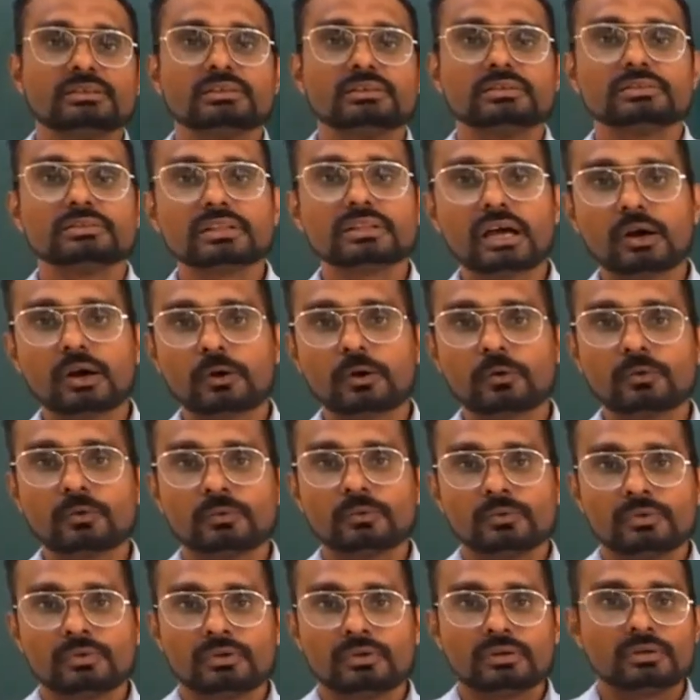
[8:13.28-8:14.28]

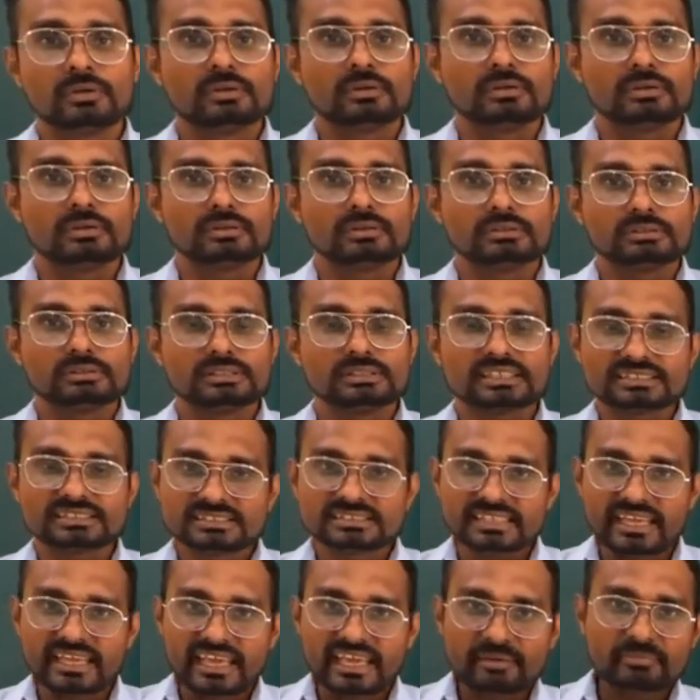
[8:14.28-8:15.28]
Now, the
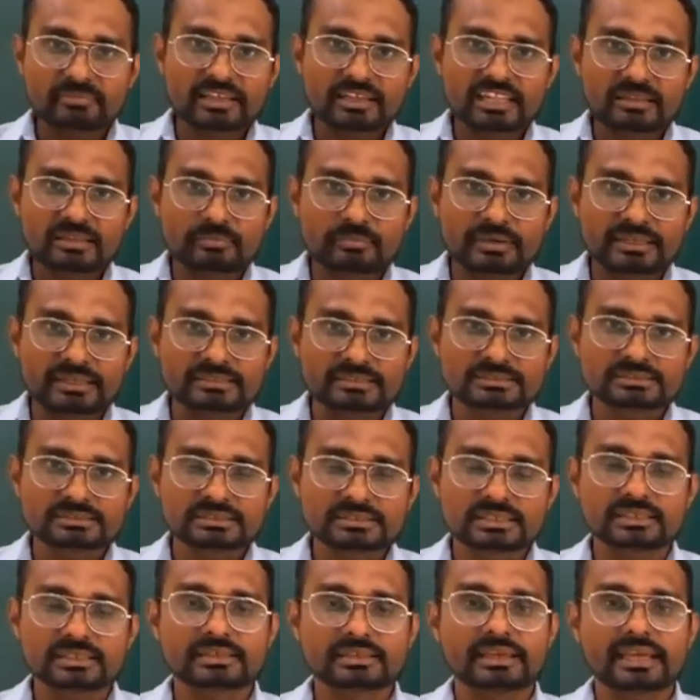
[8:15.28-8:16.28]
same
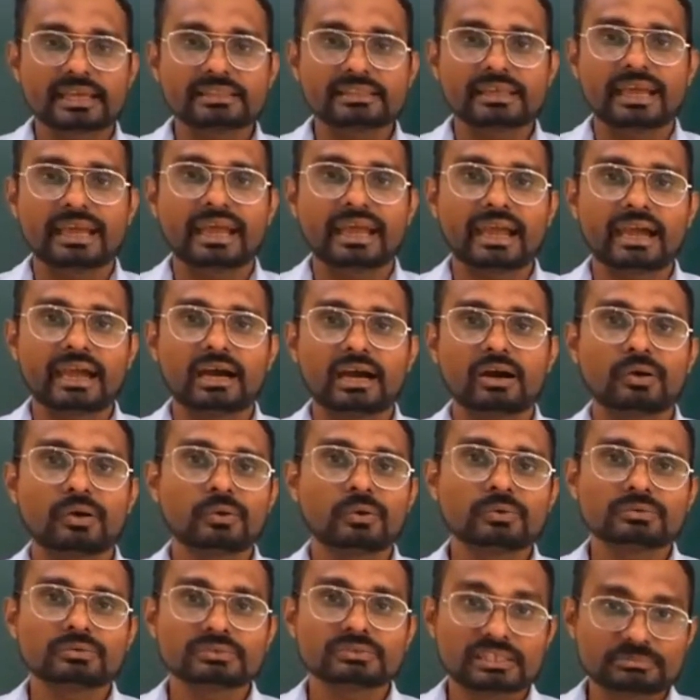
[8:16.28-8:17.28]
element can
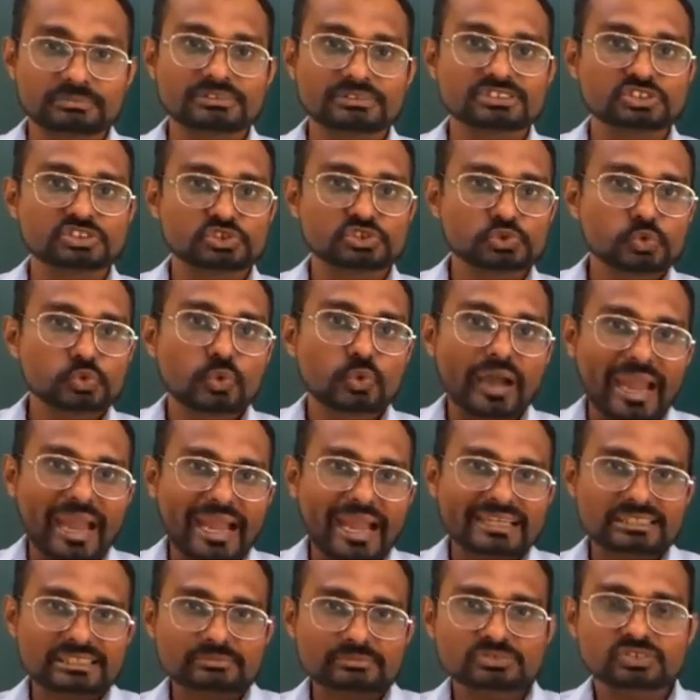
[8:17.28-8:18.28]
have, that means 2
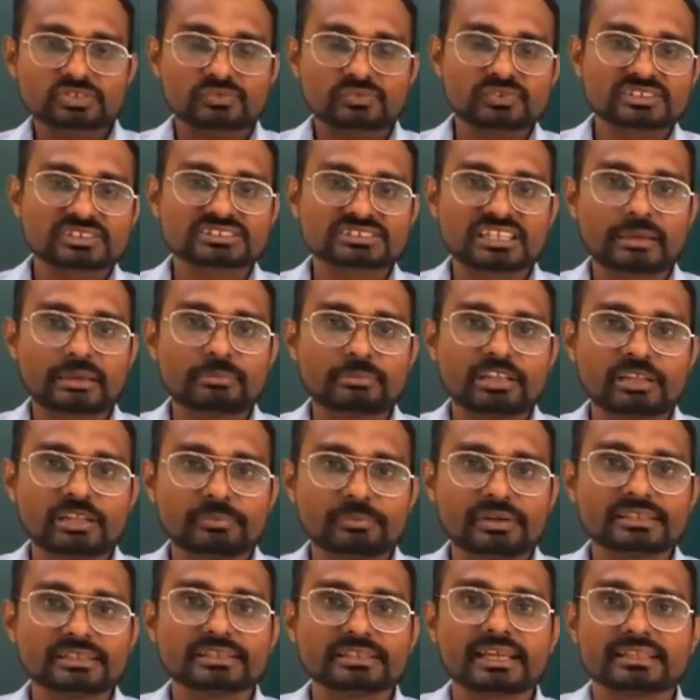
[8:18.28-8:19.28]
atoms of the same
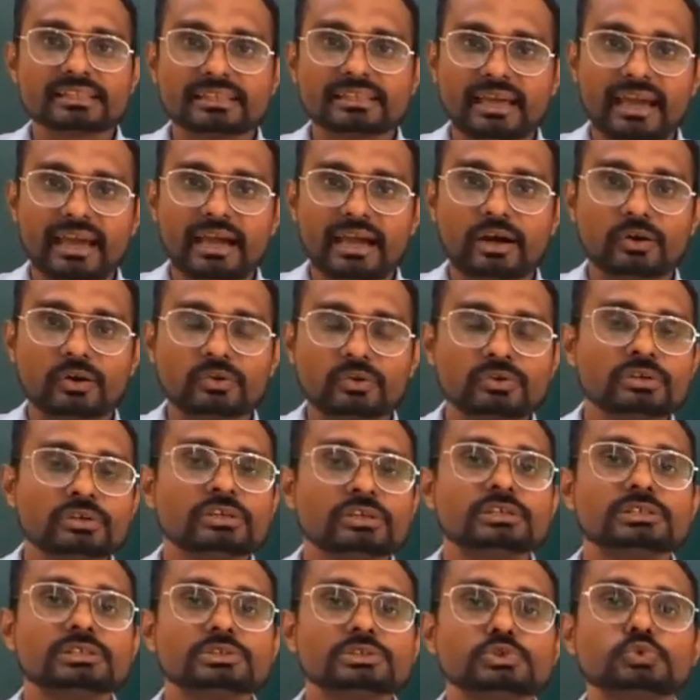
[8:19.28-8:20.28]
element can have
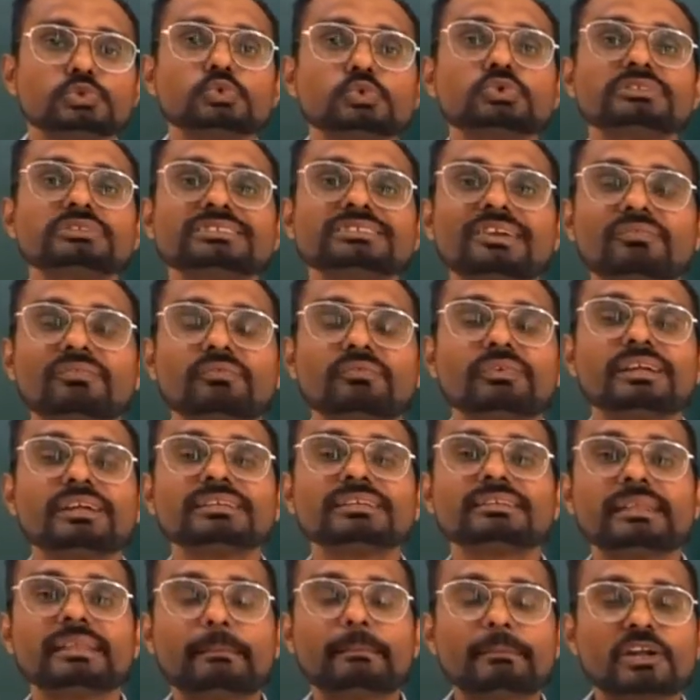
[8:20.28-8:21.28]
2
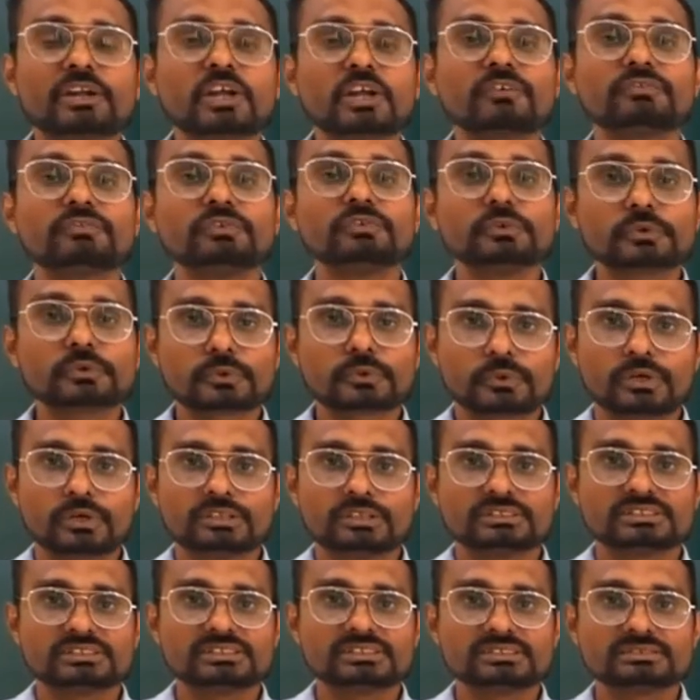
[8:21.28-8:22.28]
different number of
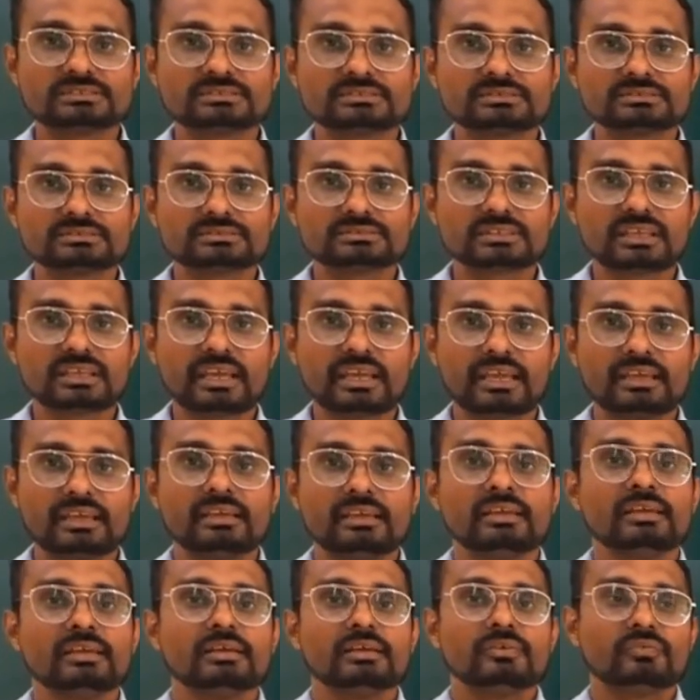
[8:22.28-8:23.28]
neutrons.
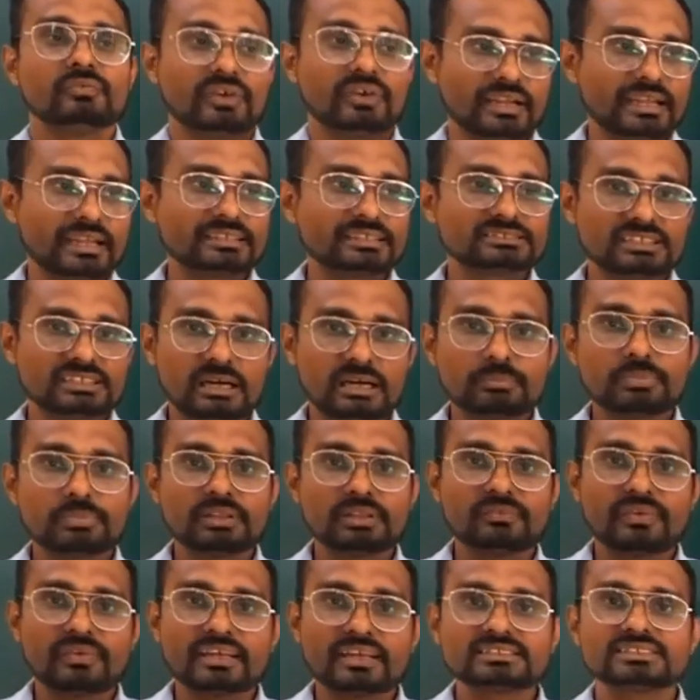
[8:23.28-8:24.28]
Okay, for example,
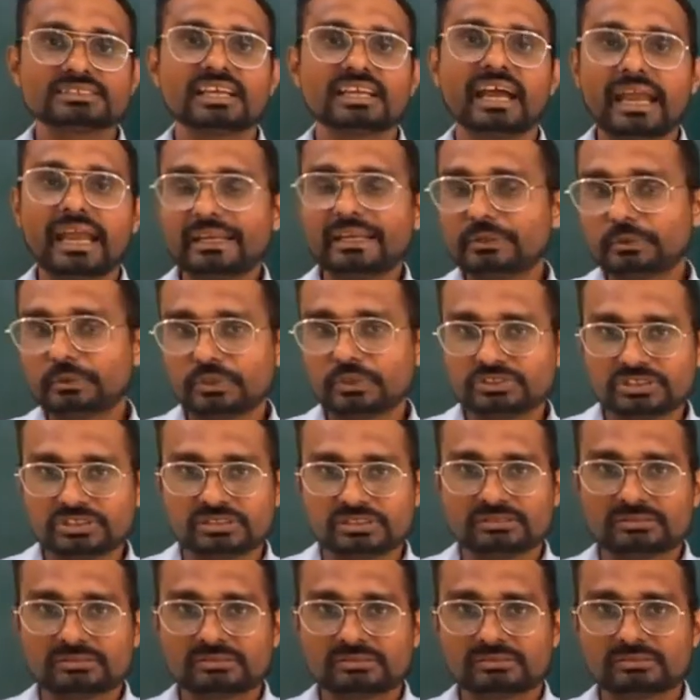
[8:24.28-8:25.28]
if I say
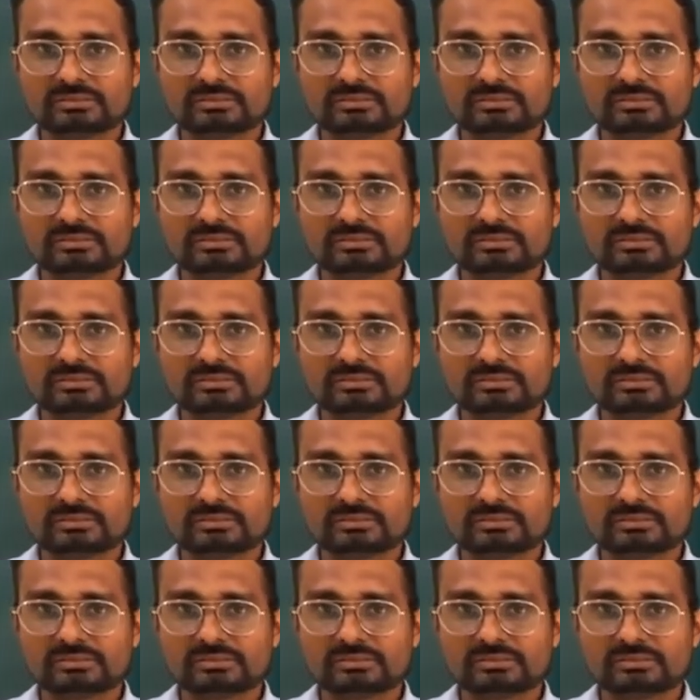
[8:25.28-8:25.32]
hydrogen,